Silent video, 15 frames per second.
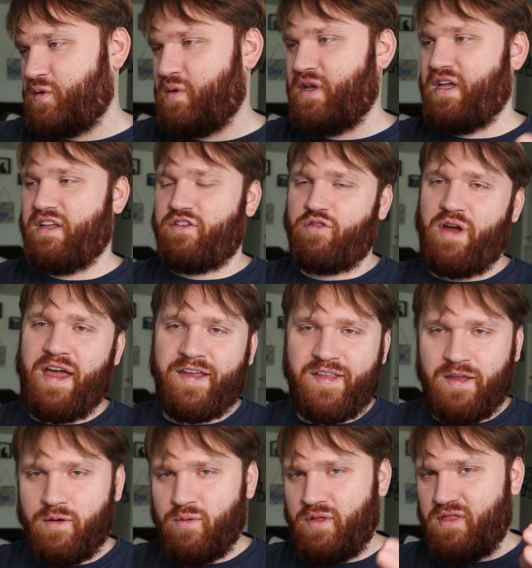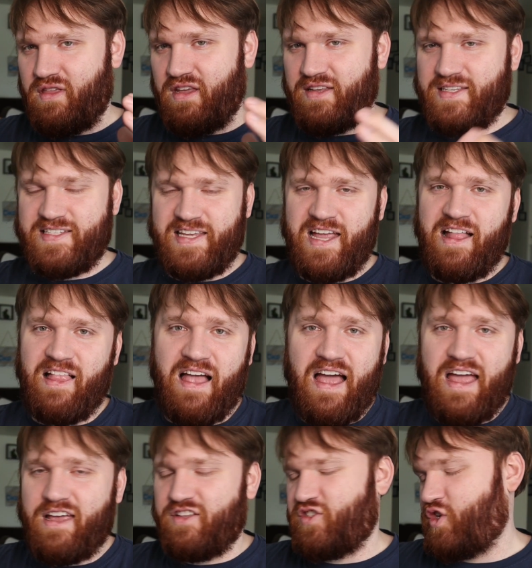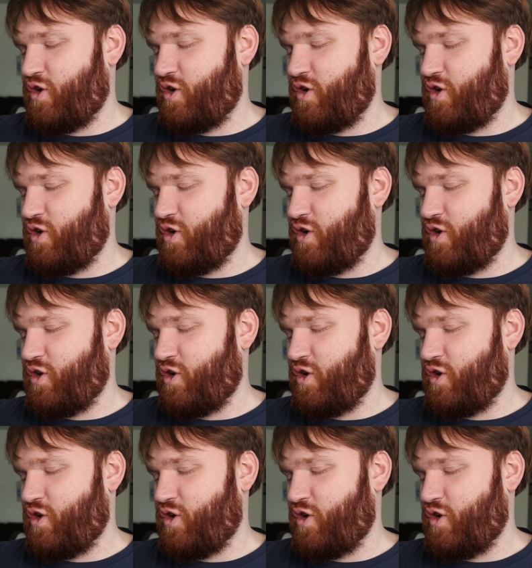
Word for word: to interacting with the CLI and